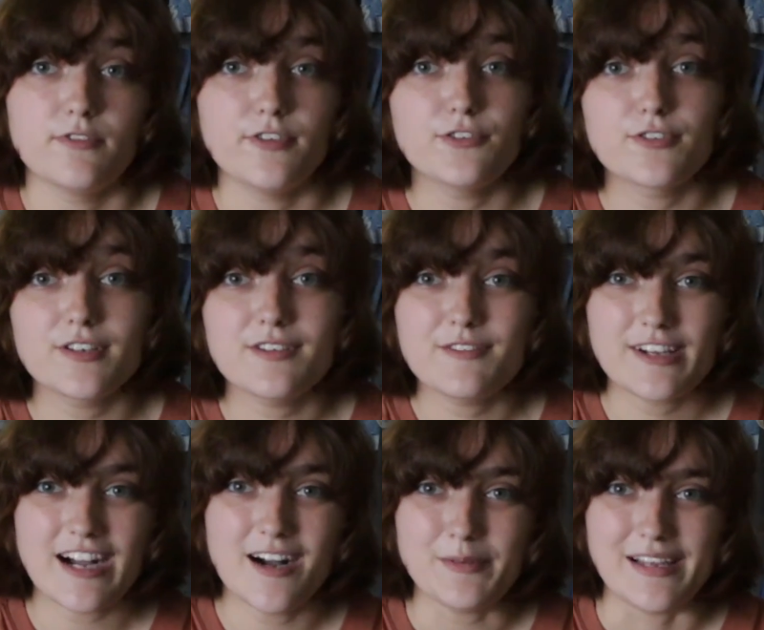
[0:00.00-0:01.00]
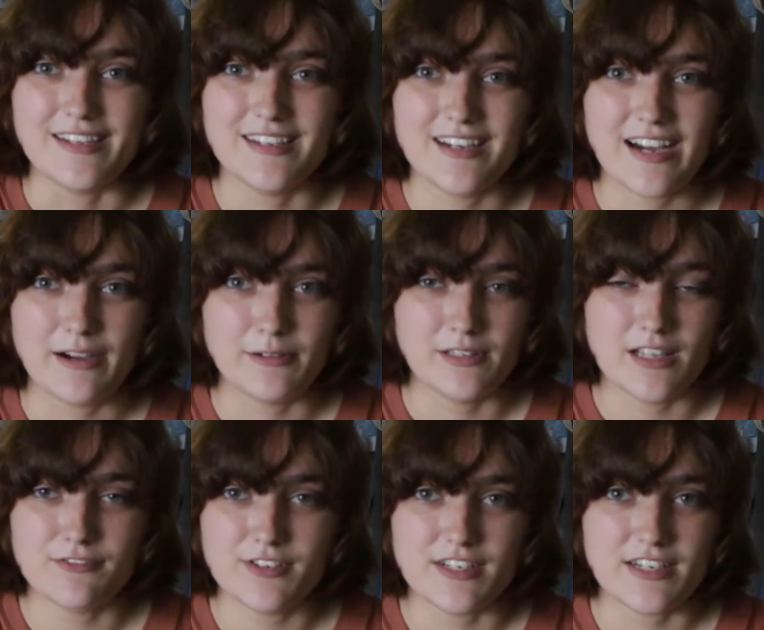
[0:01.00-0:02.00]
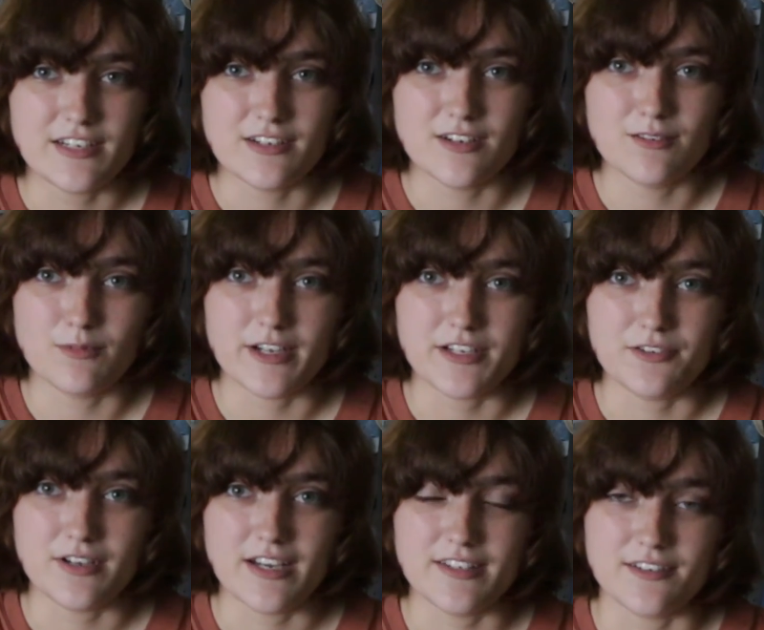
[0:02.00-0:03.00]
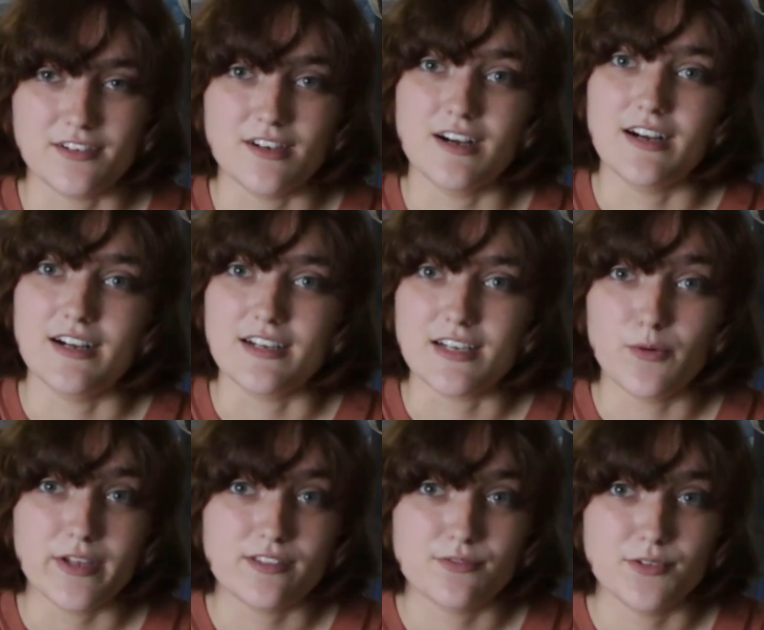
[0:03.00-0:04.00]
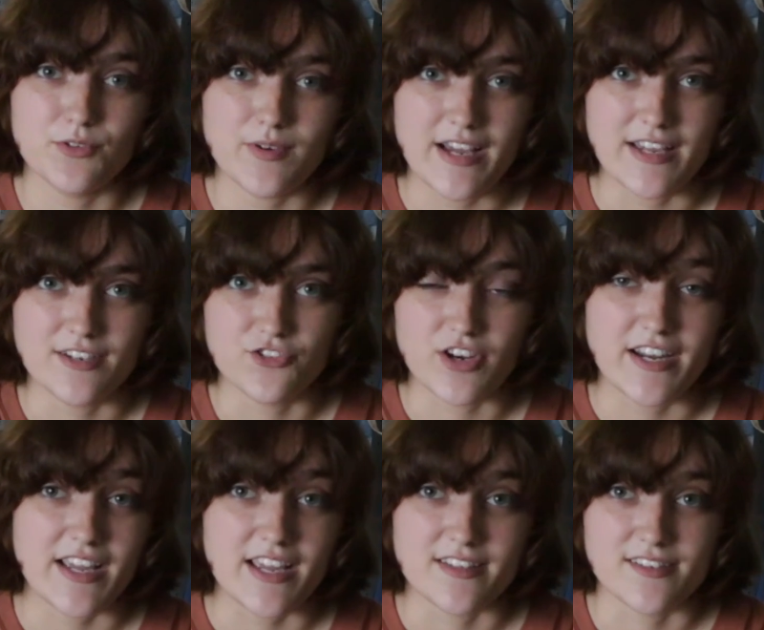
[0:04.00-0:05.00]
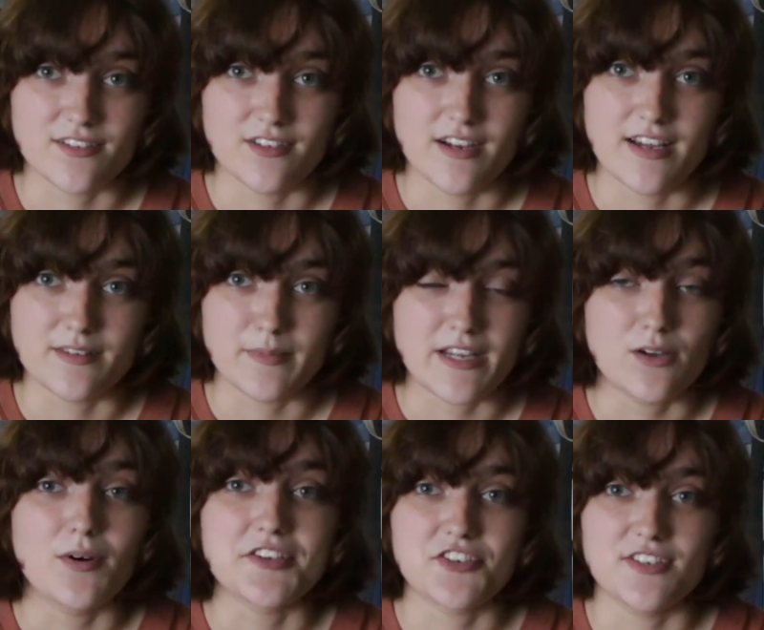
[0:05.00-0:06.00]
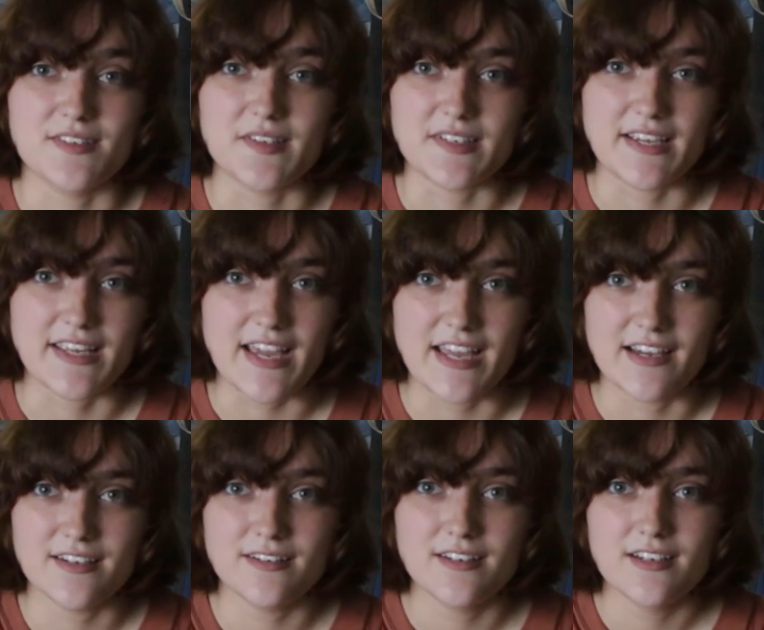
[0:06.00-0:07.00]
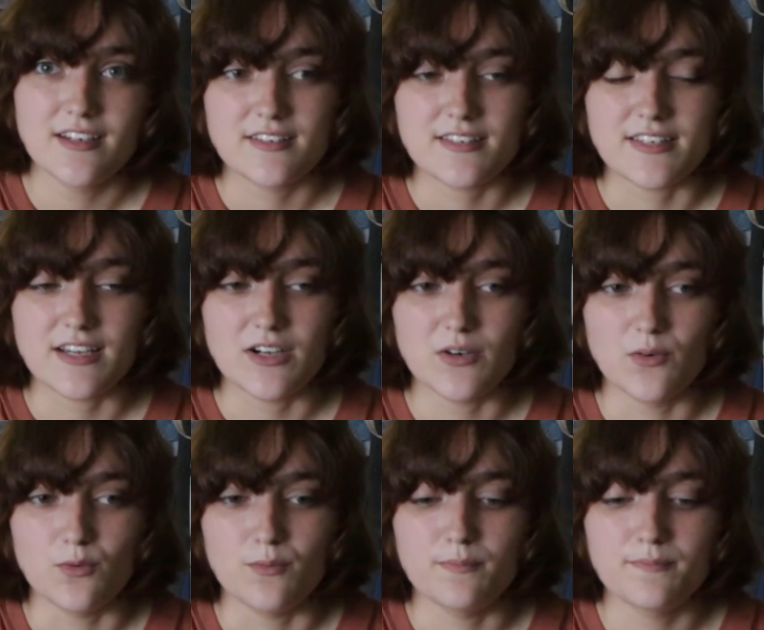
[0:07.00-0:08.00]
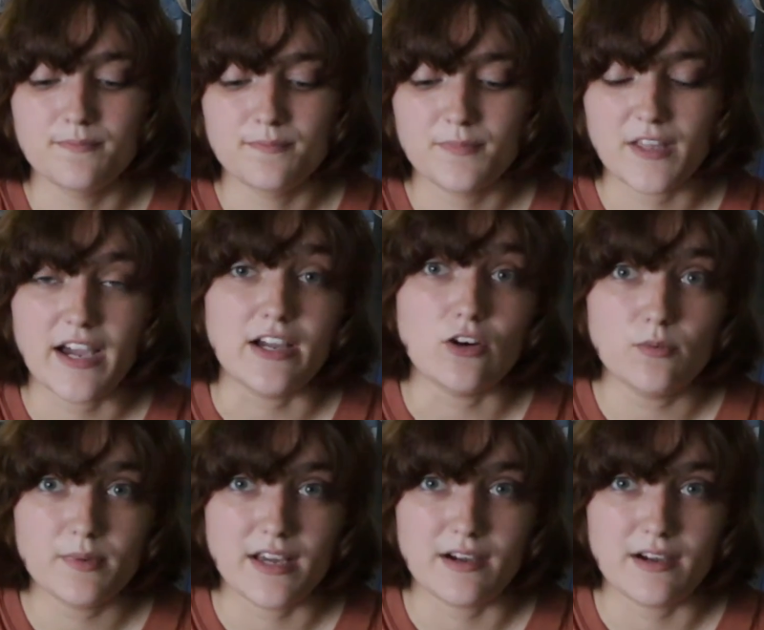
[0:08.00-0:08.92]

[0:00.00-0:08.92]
feel free to leave a comment. I would love to hear what you guys are going through and try to answer as many questions as I can. So I hope